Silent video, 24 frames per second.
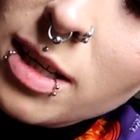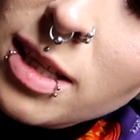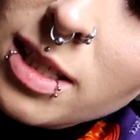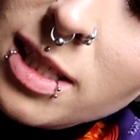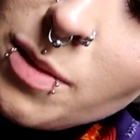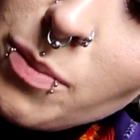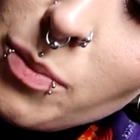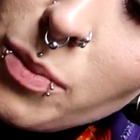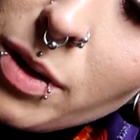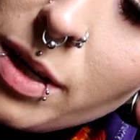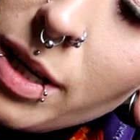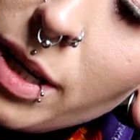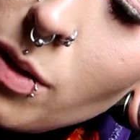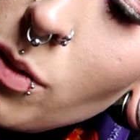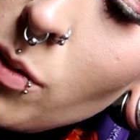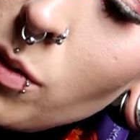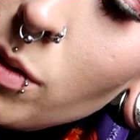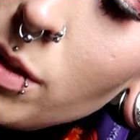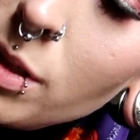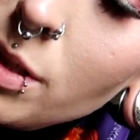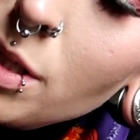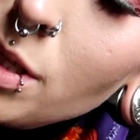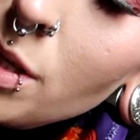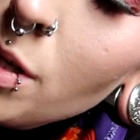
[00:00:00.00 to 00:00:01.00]
It's a pretty
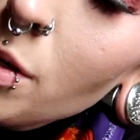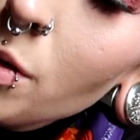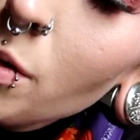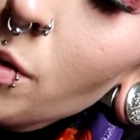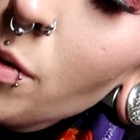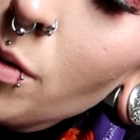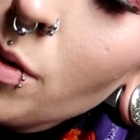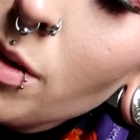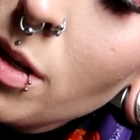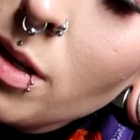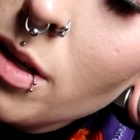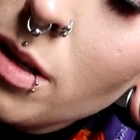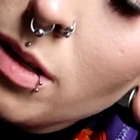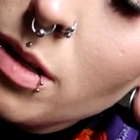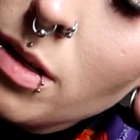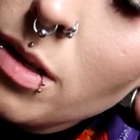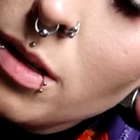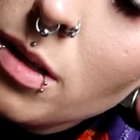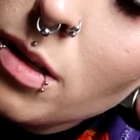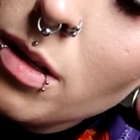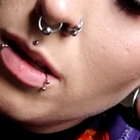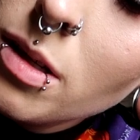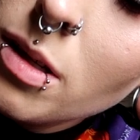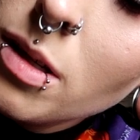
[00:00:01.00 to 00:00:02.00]
cool dude.
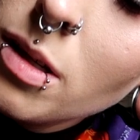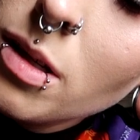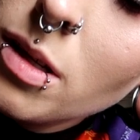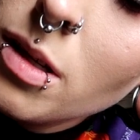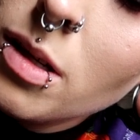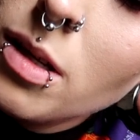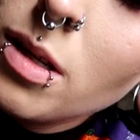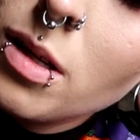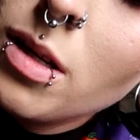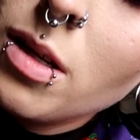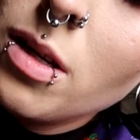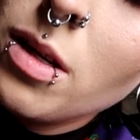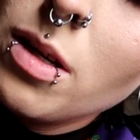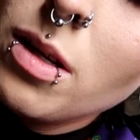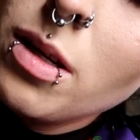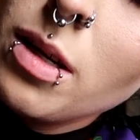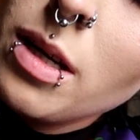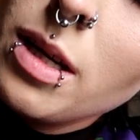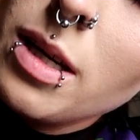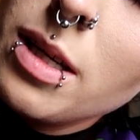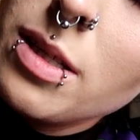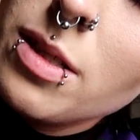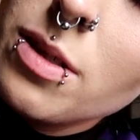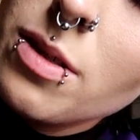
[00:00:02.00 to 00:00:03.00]

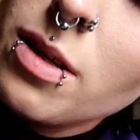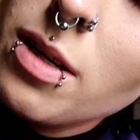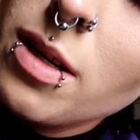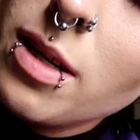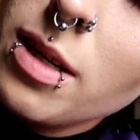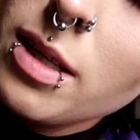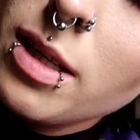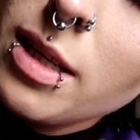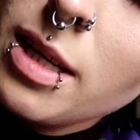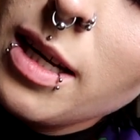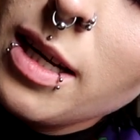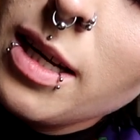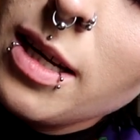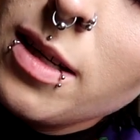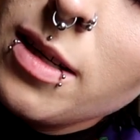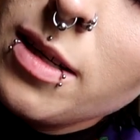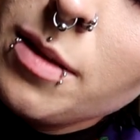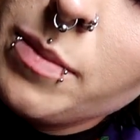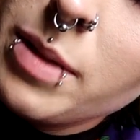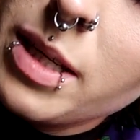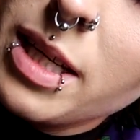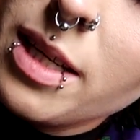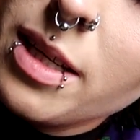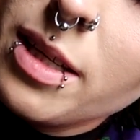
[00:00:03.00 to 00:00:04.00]
Okay, he's crawling out.
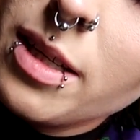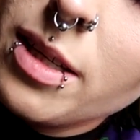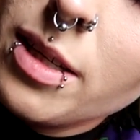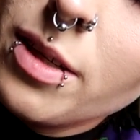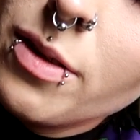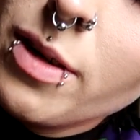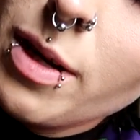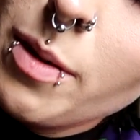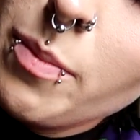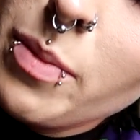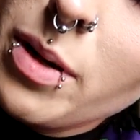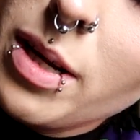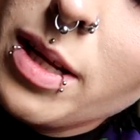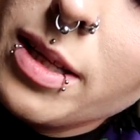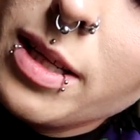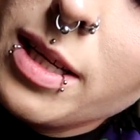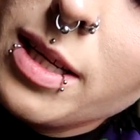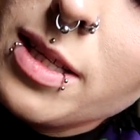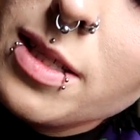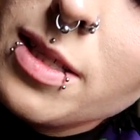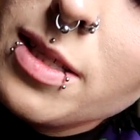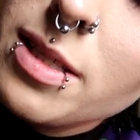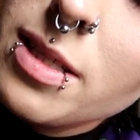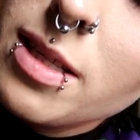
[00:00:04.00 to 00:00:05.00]
Let me get a good grip on
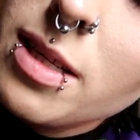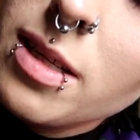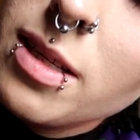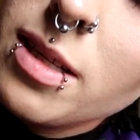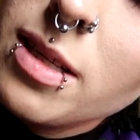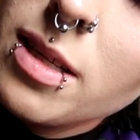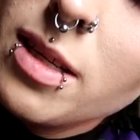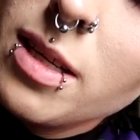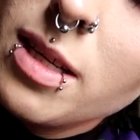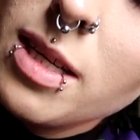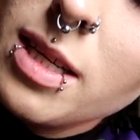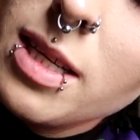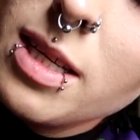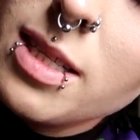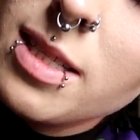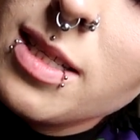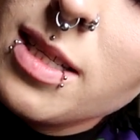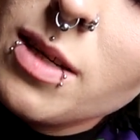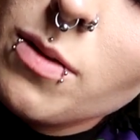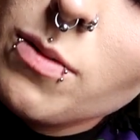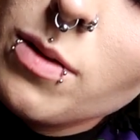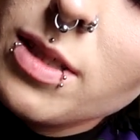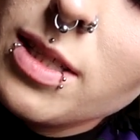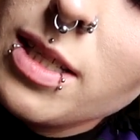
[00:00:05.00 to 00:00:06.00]
this. He's
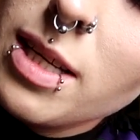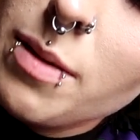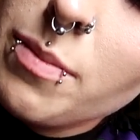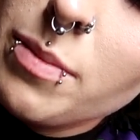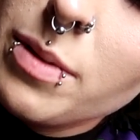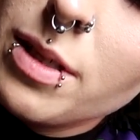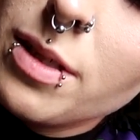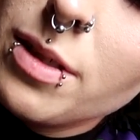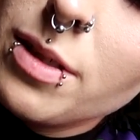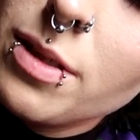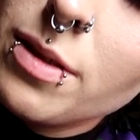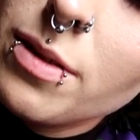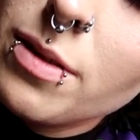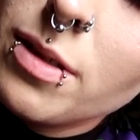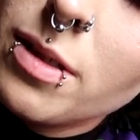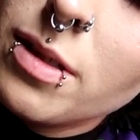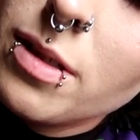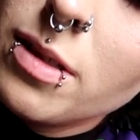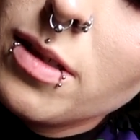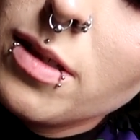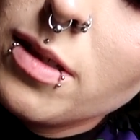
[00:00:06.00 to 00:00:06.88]
like, what's happening, dude?